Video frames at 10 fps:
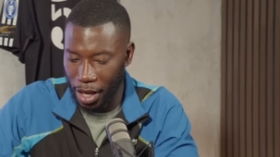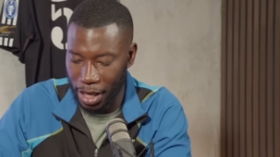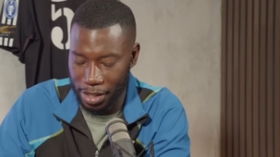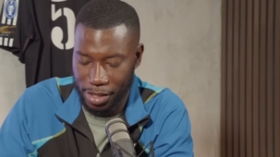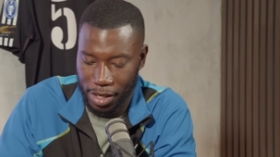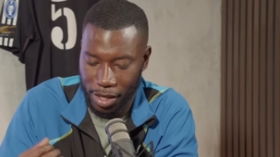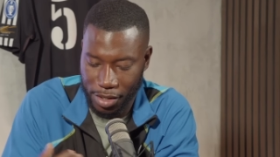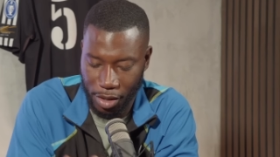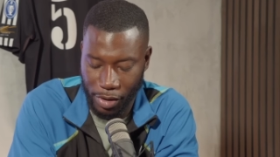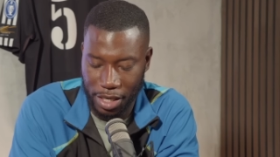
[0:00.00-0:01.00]
But it's a
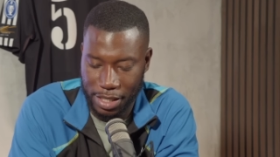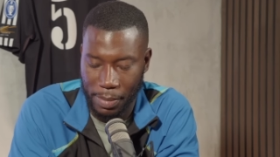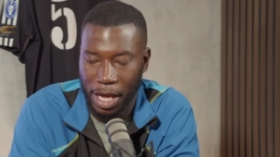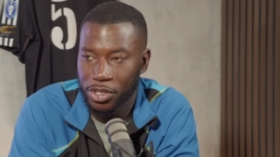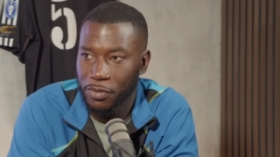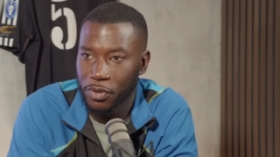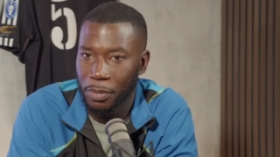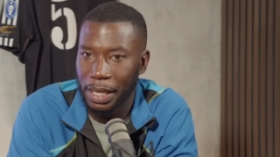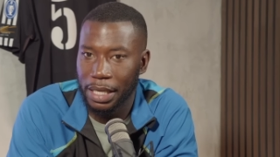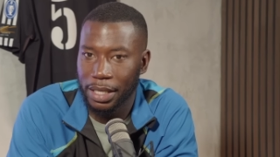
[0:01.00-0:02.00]
it's a great step. How do you feel
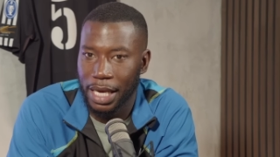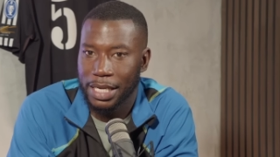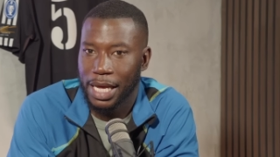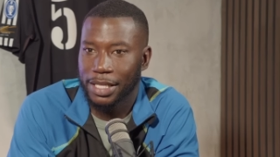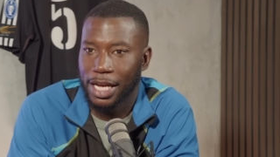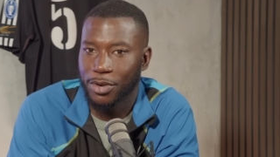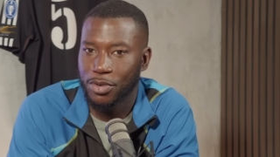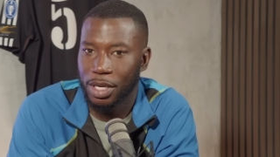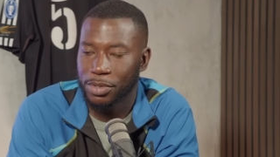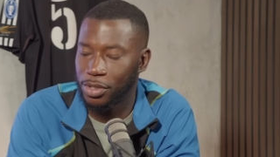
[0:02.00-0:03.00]
about getting that that
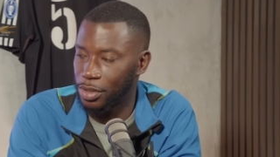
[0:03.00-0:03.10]
call up to do